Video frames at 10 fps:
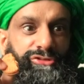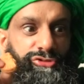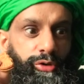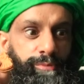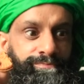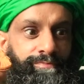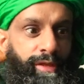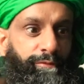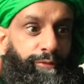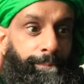So
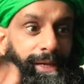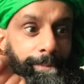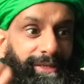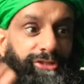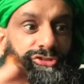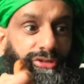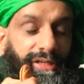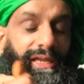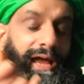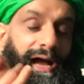for me
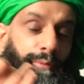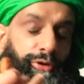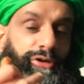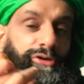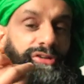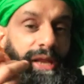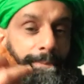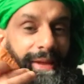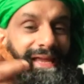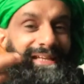personally, I wouldn't
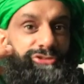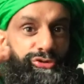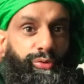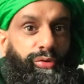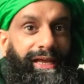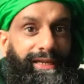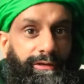dip it into a